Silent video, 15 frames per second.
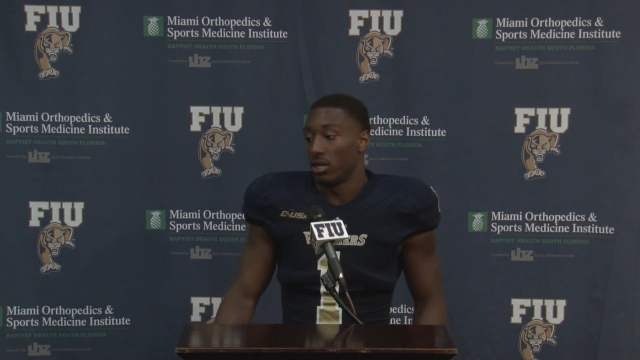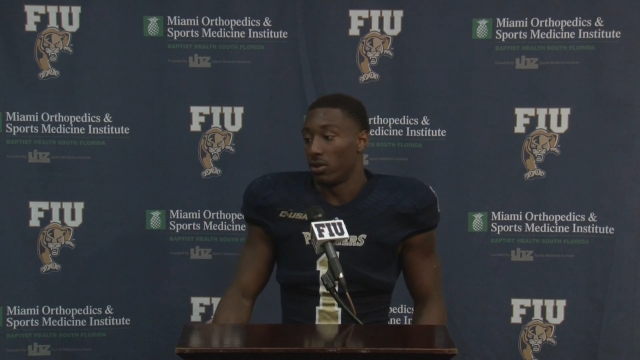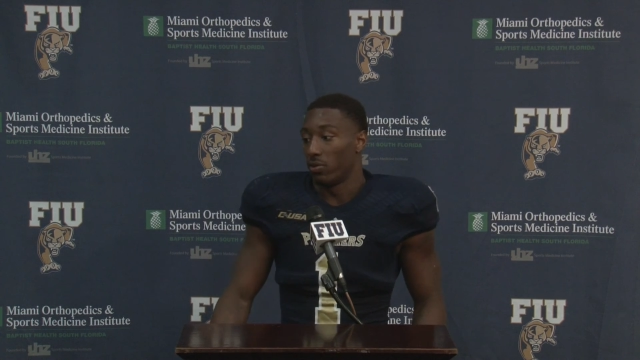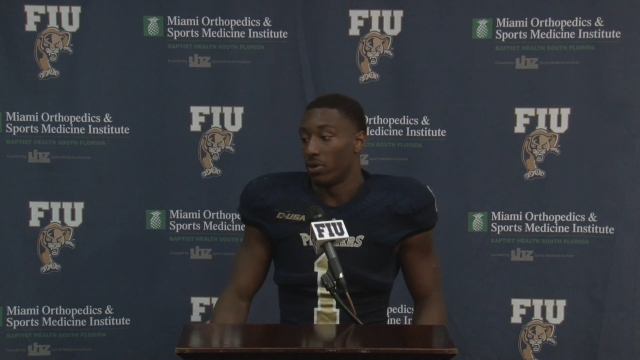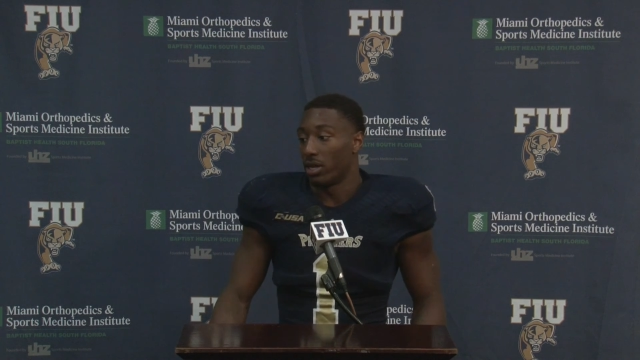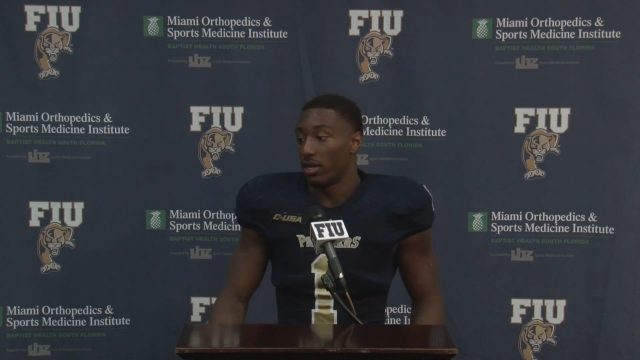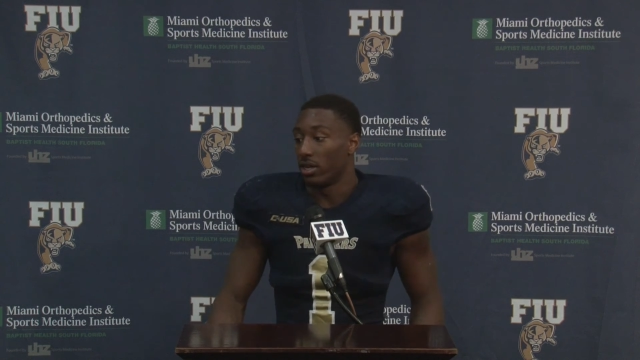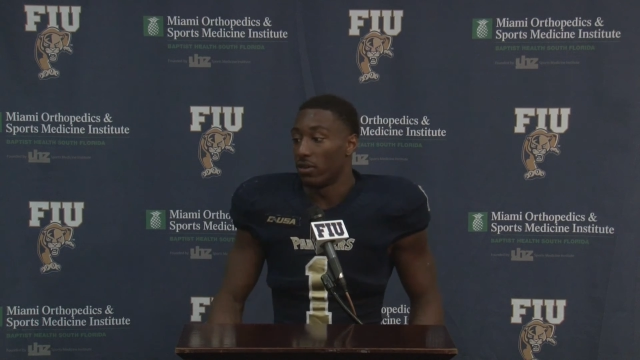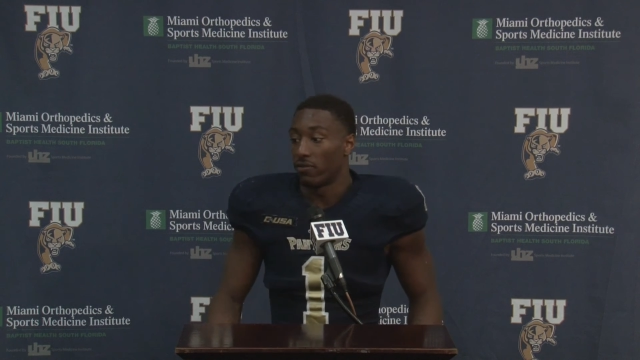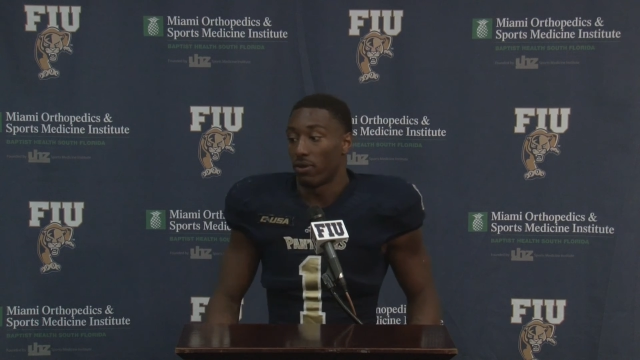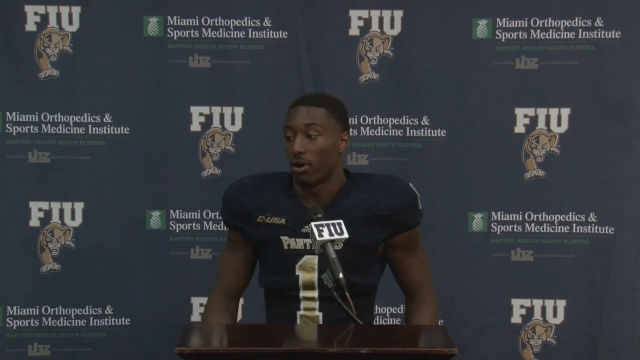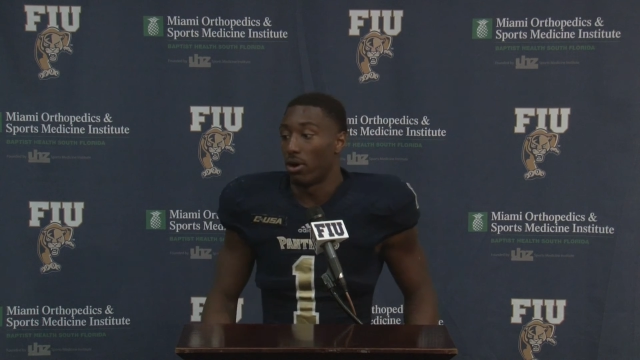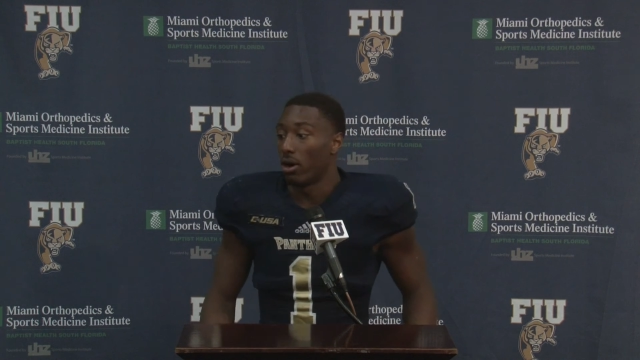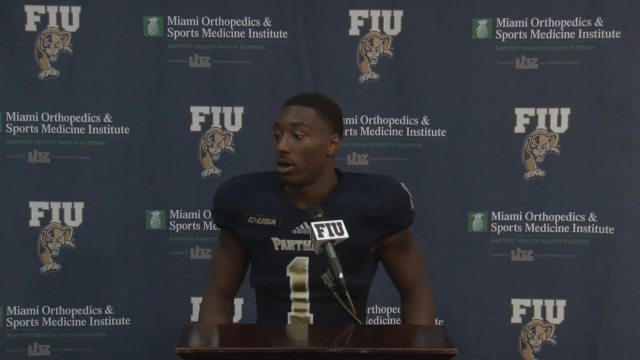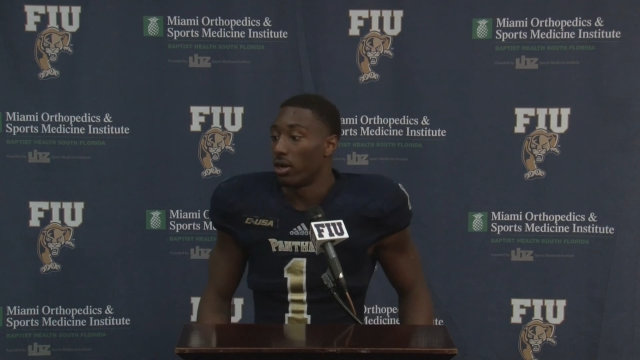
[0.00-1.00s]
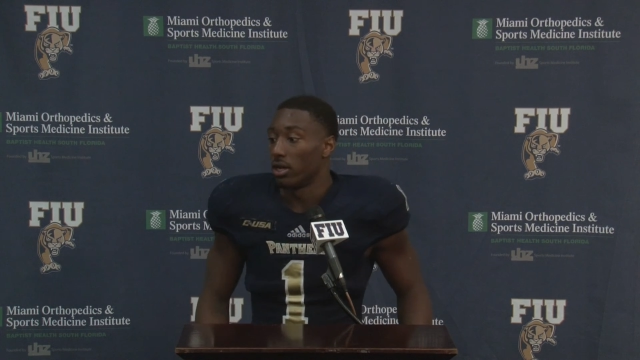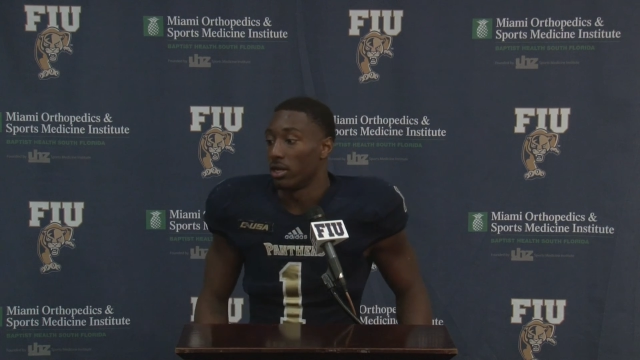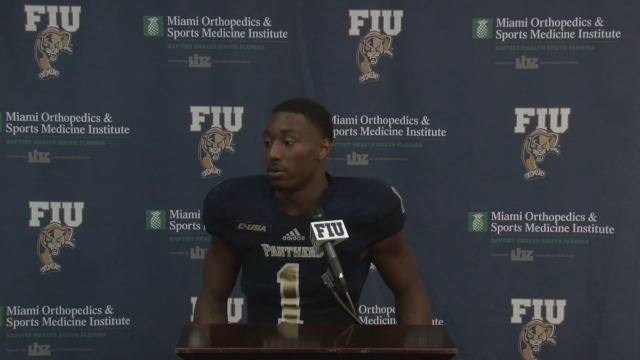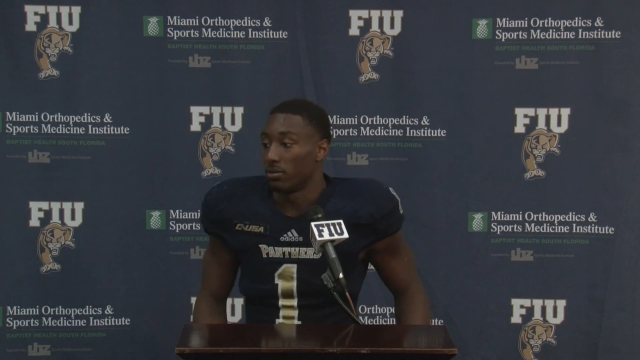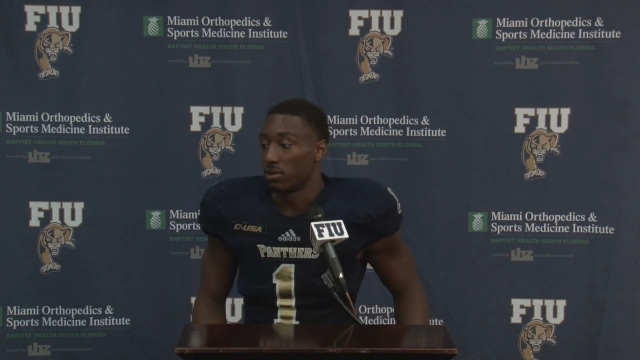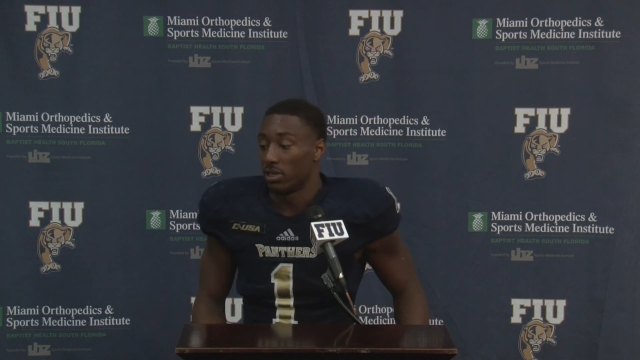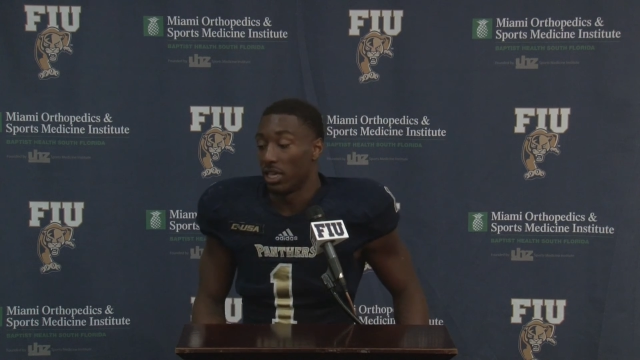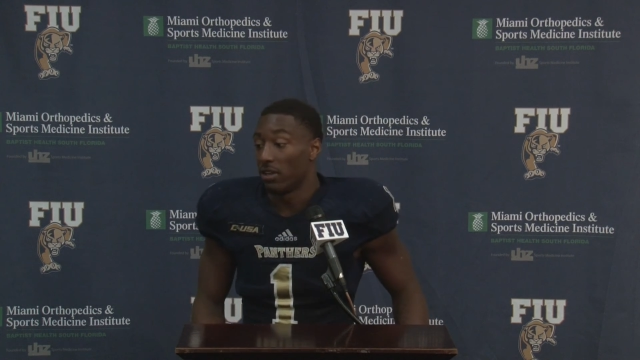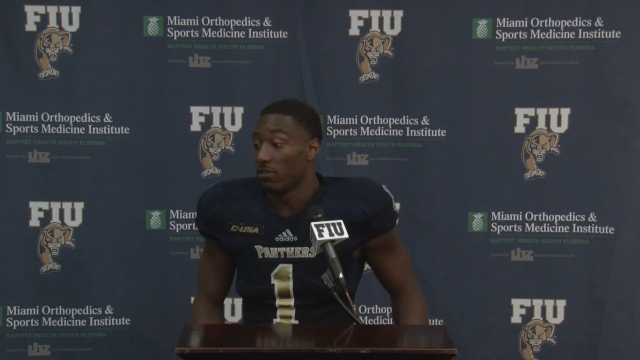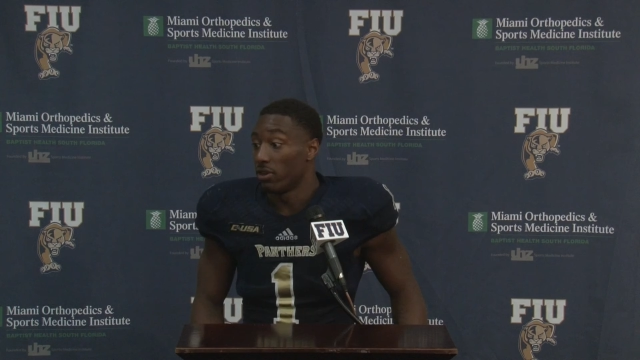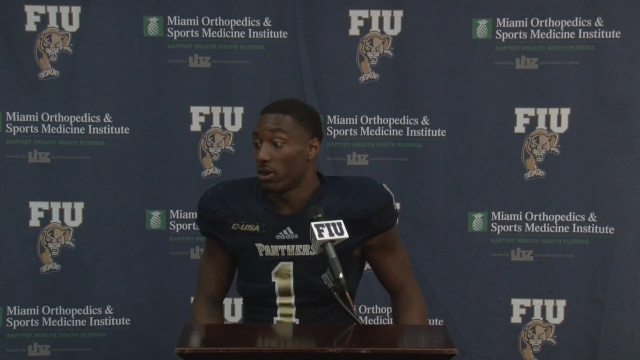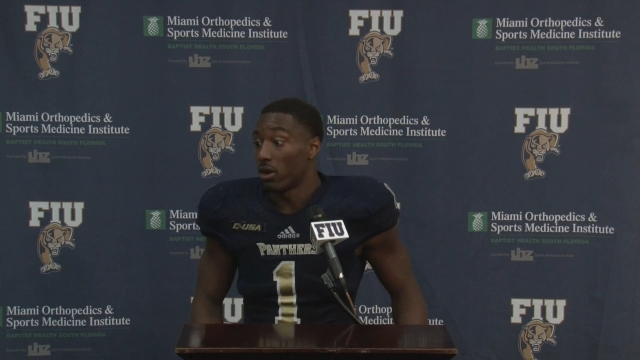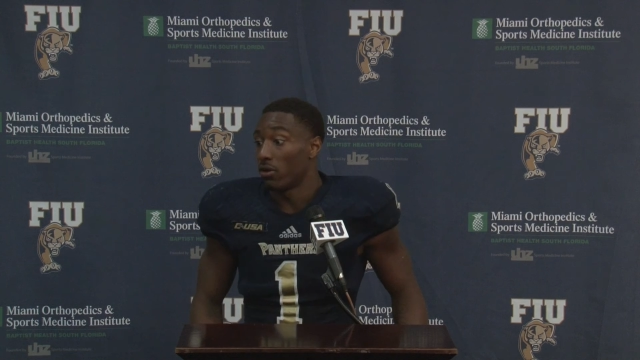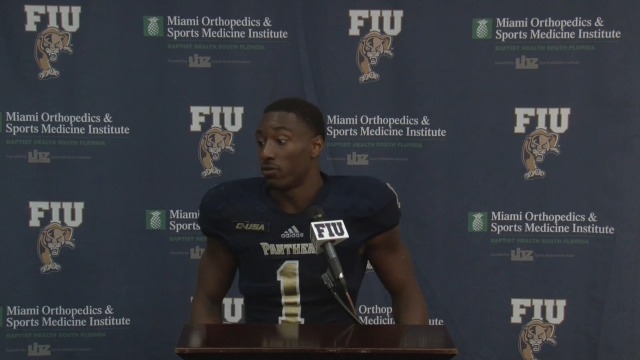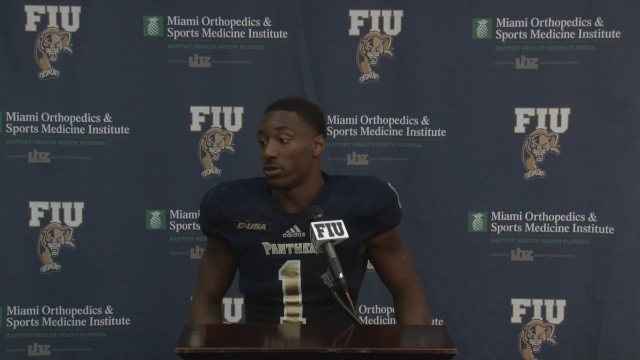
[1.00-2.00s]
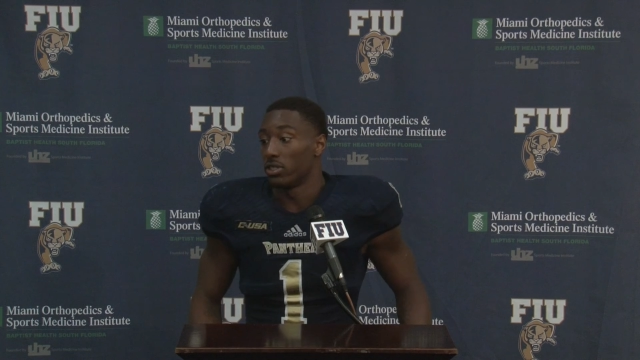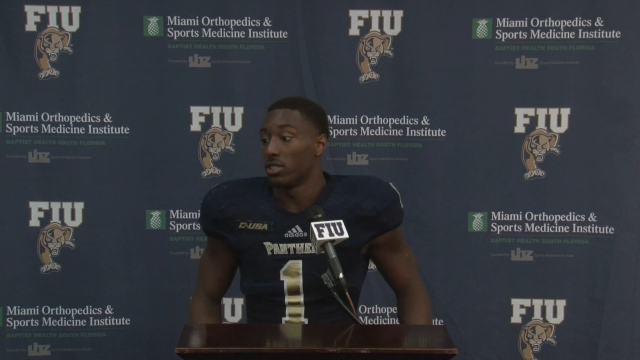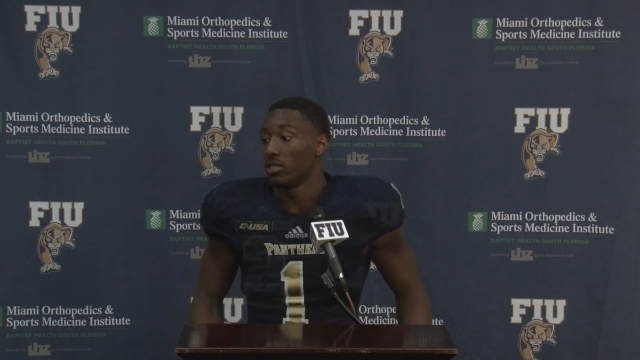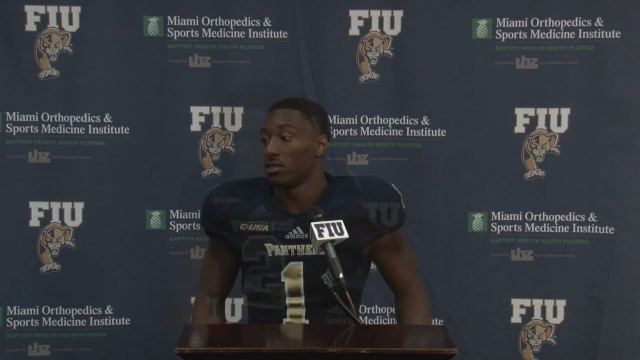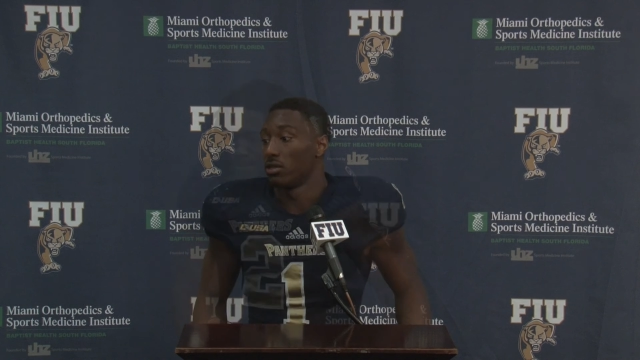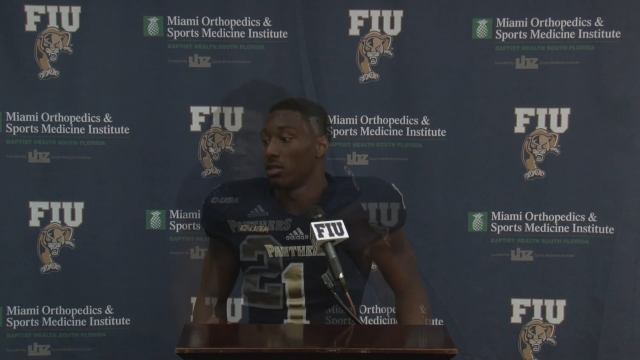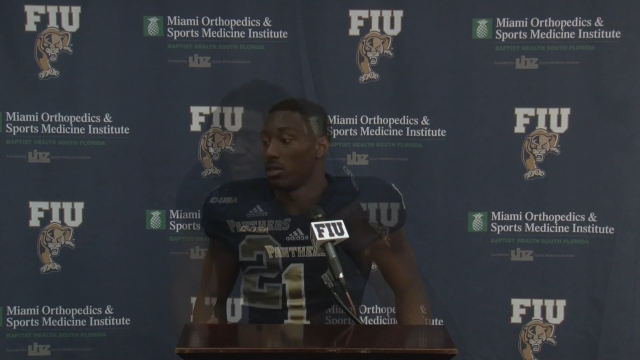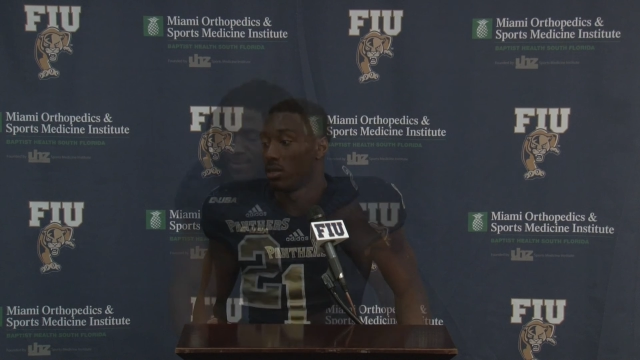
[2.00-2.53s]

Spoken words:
went out there and fought hard and gave their all for the team.